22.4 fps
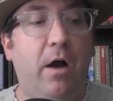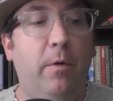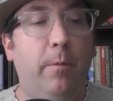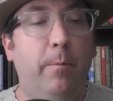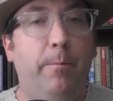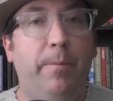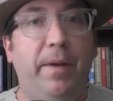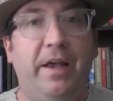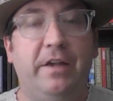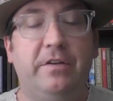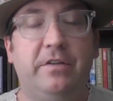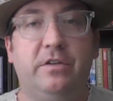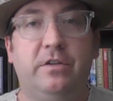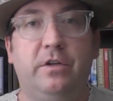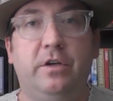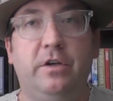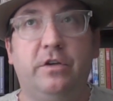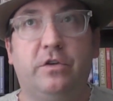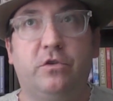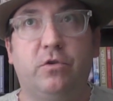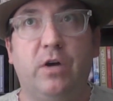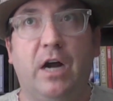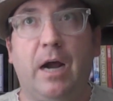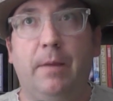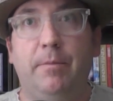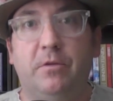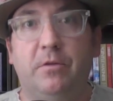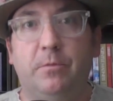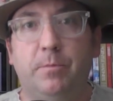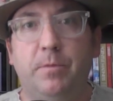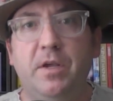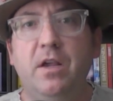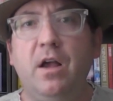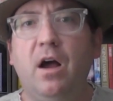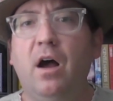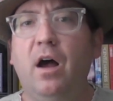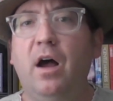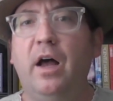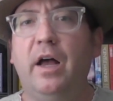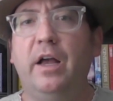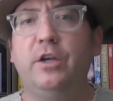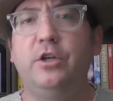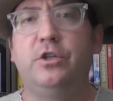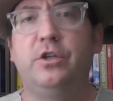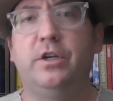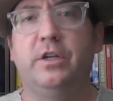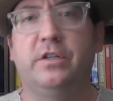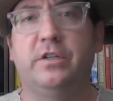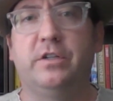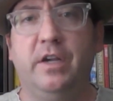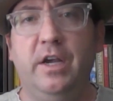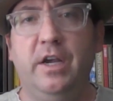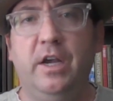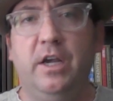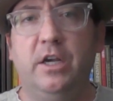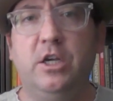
best to describe this beyond just